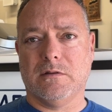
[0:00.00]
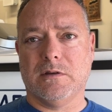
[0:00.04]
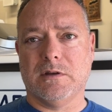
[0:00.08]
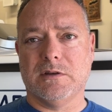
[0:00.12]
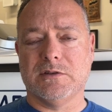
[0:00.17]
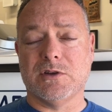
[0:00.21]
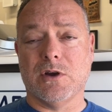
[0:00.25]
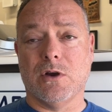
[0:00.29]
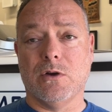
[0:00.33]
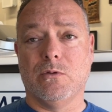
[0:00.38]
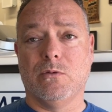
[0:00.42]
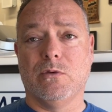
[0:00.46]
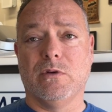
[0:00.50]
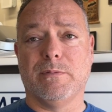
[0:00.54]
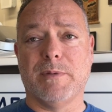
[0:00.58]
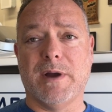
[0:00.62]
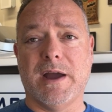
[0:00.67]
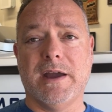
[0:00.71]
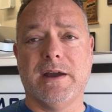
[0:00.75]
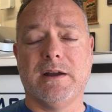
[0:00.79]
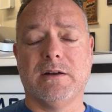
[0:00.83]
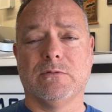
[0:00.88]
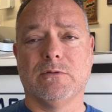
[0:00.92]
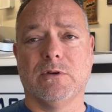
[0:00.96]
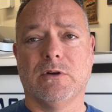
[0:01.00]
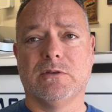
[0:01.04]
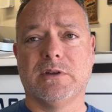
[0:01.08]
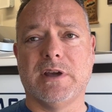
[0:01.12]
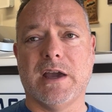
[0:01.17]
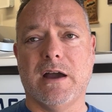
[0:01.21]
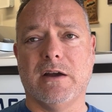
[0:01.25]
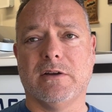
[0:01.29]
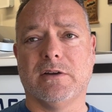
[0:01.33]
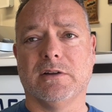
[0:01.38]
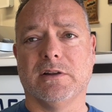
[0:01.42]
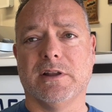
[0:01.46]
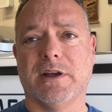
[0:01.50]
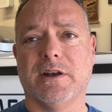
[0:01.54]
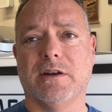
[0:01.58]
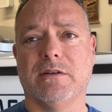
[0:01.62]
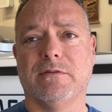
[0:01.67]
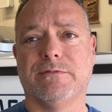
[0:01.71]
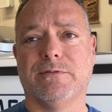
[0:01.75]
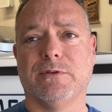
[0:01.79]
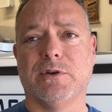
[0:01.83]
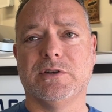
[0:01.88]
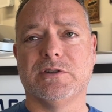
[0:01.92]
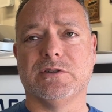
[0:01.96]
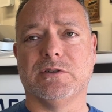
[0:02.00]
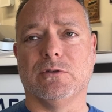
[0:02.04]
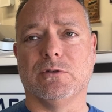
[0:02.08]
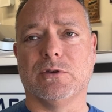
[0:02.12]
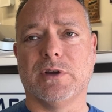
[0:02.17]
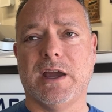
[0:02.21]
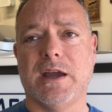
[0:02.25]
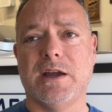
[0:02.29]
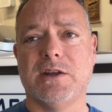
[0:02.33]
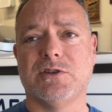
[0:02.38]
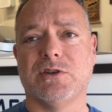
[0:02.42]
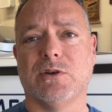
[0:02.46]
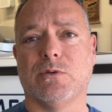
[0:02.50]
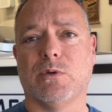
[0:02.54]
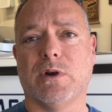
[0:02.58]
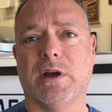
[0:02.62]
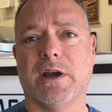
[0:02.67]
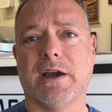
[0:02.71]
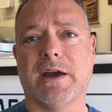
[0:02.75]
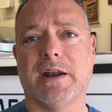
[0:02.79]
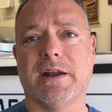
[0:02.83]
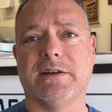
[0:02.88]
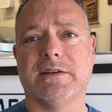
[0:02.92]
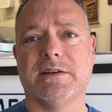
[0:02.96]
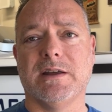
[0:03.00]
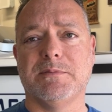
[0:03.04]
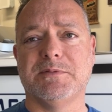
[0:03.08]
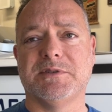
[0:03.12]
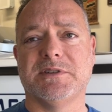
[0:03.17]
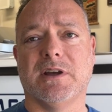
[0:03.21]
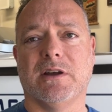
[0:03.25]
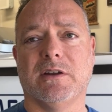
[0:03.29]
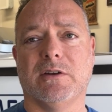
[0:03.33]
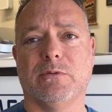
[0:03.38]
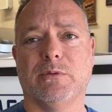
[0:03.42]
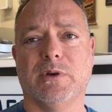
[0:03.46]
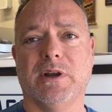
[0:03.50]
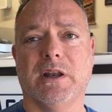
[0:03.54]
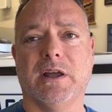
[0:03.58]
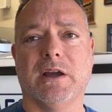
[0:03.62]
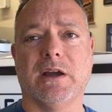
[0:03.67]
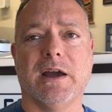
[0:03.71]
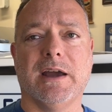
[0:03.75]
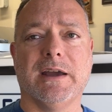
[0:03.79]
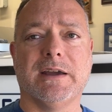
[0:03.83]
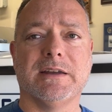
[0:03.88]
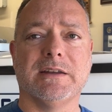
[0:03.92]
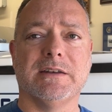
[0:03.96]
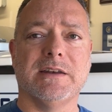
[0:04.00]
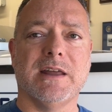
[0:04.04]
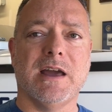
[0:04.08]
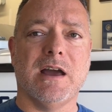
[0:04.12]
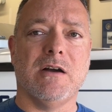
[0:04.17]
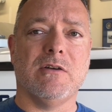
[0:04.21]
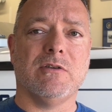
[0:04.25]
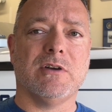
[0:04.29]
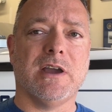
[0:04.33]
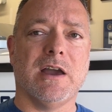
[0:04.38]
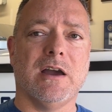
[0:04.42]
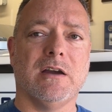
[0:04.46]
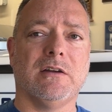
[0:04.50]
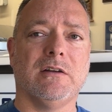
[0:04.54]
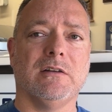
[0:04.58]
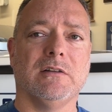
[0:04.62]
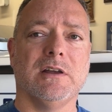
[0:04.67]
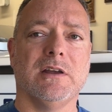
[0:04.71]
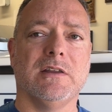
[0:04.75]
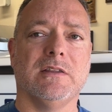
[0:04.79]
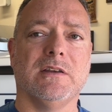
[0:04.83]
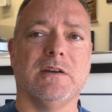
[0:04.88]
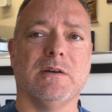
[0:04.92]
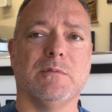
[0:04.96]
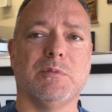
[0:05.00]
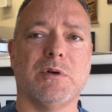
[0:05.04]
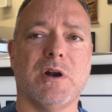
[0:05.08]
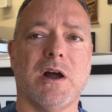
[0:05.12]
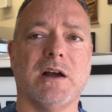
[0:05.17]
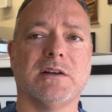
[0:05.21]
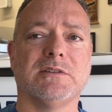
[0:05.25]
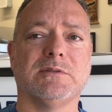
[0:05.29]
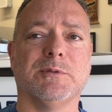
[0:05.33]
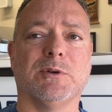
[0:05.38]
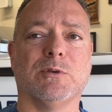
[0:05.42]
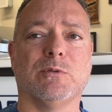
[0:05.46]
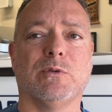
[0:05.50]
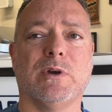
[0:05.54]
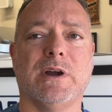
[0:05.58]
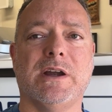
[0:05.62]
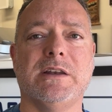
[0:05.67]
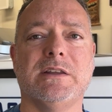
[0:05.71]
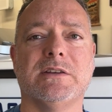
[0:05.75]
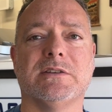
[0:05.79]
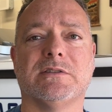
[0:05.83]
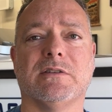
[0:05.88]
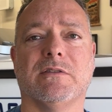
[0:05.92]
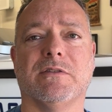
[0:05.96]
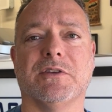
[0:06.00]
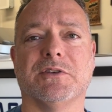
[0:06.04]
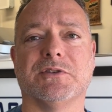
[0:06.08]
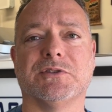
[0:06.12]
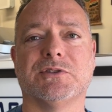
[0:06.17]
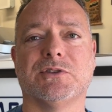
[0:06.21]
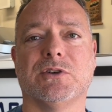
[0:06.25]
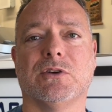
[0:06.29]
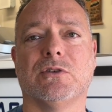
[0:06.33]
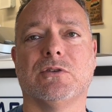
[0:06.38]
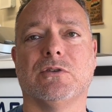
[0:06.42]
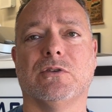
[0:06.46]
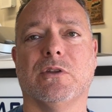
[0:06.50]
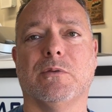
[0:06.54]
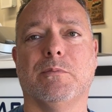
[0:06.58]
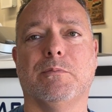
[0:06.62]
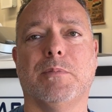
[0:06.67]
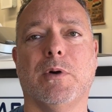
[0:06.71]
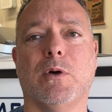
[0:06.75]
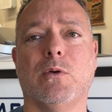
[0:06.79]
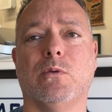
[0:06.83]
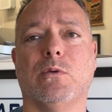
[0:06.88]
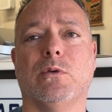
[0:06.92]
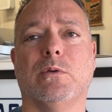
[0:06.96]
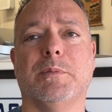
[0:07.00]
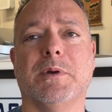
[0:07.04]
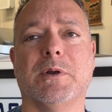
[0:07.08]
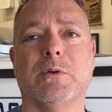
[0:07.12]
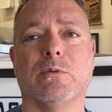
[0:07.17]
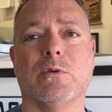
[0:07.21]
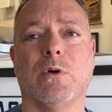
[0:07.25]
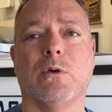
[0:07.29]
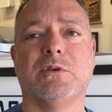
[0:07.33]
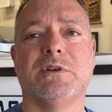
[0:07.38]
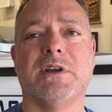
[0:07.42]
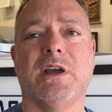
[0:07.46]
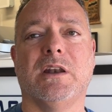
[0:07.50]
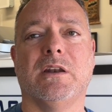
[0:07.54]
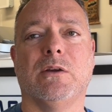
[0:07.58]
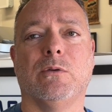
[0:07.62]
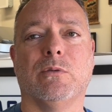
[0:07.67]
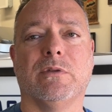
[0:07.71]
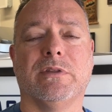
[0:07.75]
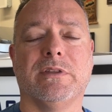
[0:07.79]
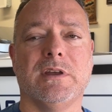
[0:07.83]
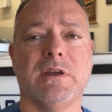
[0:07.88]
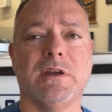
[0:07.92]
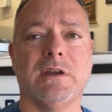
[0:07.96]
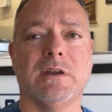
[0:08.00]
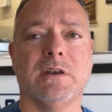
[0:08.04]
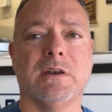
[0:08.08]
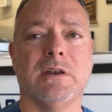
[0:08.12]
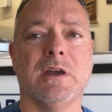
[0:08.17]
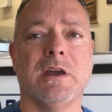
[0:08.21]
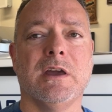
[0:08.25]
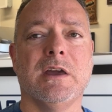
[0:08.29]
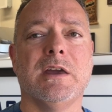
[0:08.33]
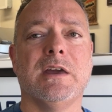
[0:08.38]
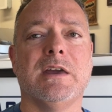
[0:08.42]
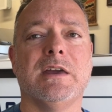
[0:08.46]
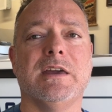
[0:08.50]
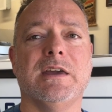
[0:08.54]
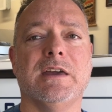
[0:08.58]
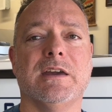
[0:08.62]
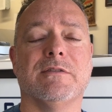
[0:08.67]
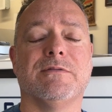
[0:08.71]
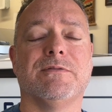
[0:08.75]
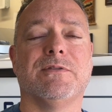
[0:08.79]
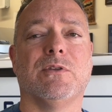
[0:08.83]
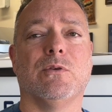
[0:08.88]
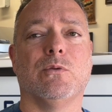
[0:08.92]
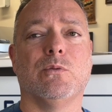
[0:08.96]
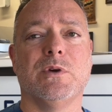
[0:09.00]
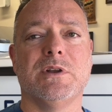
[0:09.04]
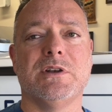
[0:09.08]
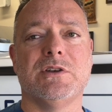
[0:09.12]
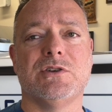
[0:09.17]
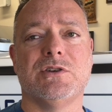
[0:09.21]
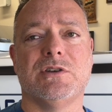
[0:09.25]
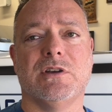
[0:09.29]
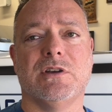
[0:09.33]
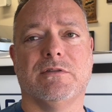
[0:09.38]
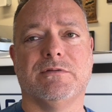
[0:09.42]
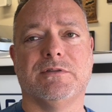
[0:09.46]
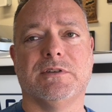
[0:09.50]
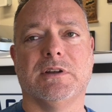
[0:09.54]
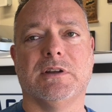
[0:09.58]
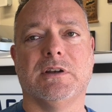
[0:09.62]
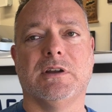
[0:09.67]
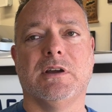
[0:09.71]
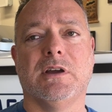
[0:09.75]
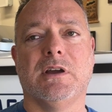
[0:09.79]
So with my anchor road calculated for each location where I got a depth sounder reading, I can now calculate the approximate radius of the circle the boat would be rotating within if the wind shifted.